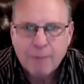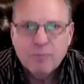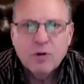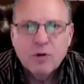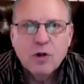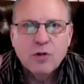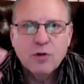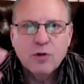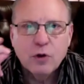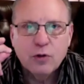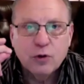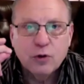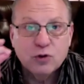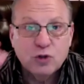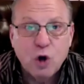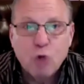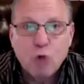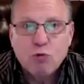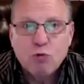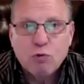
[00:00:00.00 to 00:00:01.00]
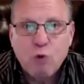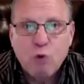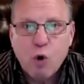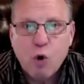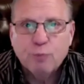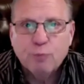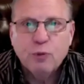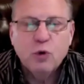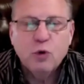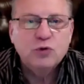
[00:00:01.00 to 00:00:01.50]
Those node reward
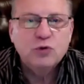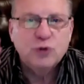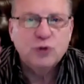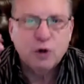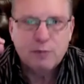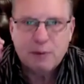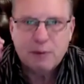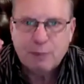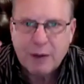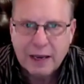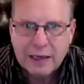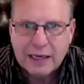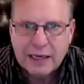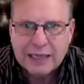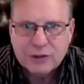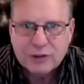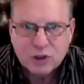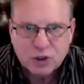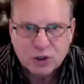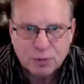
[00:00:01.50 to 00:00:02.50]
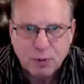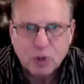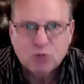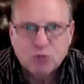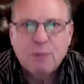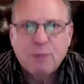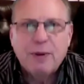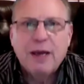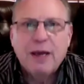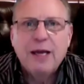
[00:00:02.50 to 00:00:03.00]
pools are going to be paid like they're supposed to
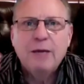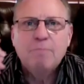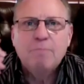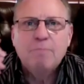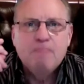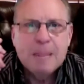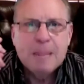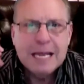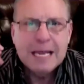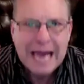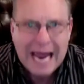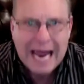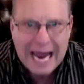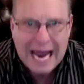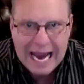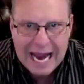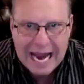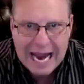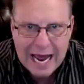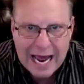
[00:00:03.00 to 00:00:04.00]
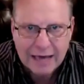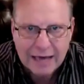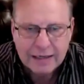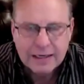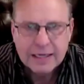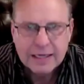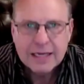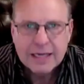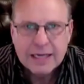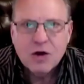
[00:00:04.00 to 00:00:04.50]
be paid. And
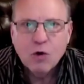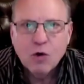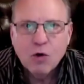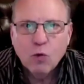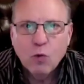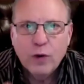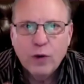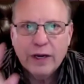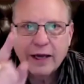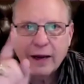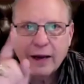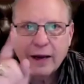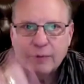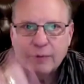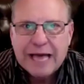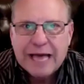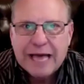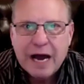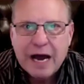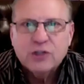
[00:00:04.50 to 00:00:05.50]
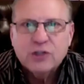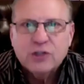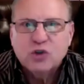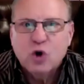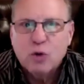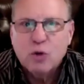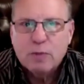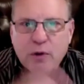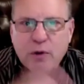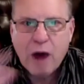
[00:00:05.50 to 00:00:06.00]
when it comes out, it's going
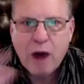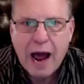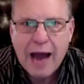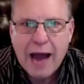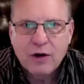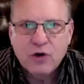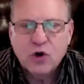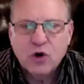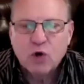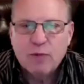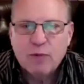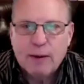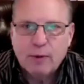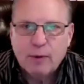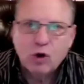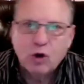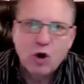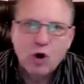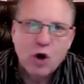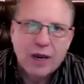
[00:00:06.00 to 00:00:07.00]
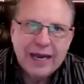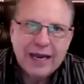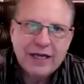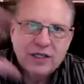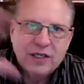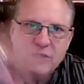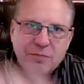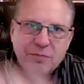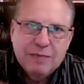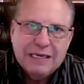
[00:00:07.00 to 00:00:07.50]
to be right. You're going to be able to look and
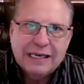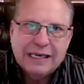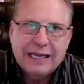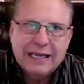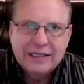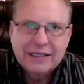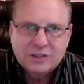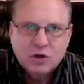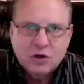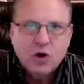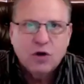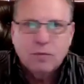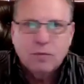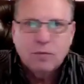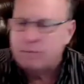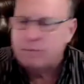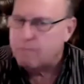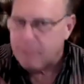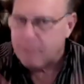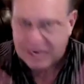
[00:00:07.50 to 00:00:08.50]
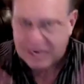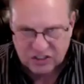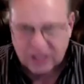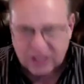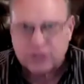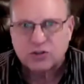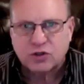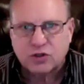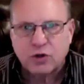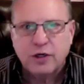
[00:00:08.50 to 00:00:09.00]
it's going to make sense
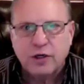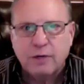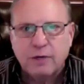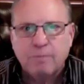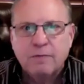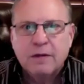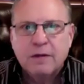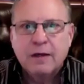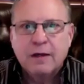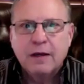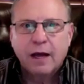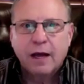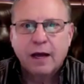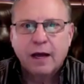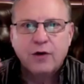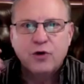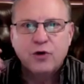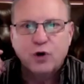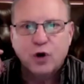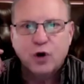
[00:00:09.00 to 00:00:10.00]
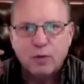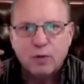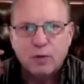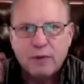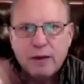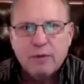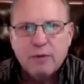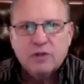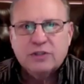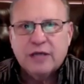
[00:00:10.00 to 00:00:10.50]
to you. And you're going to be
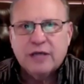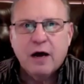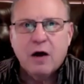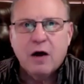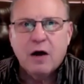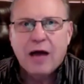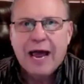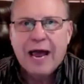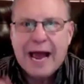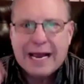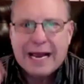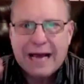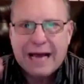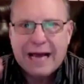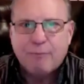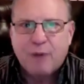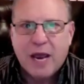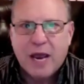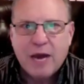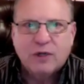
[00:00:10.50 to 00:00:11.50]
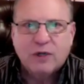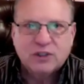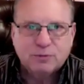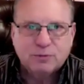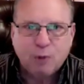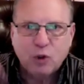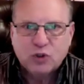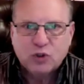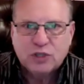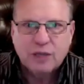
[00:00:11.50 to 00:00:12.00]
able to tell, hey, I got paid, but I was
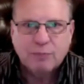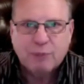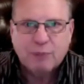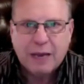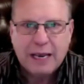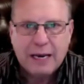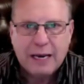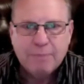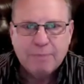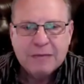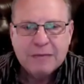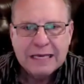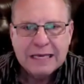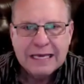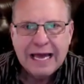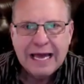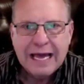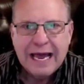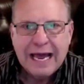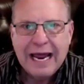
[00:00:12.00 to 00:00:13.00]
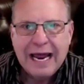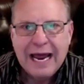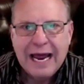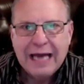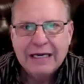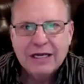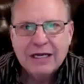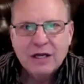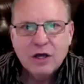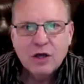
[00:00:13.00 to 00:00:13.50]
supposed to get paid. And
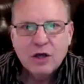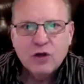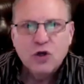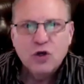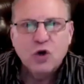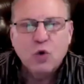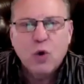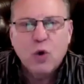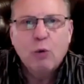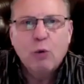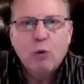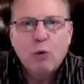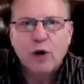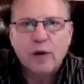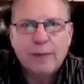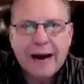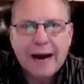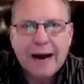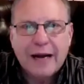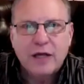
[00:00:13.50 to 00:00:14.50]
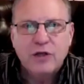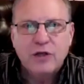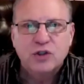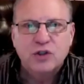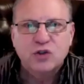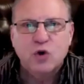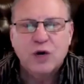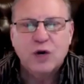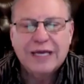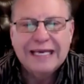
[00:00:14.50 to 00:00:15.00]
you can quit worrying about it. You're just
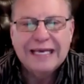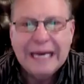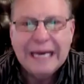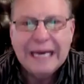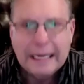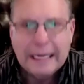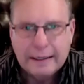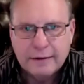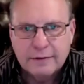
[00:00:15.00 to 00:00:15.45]
going to get it.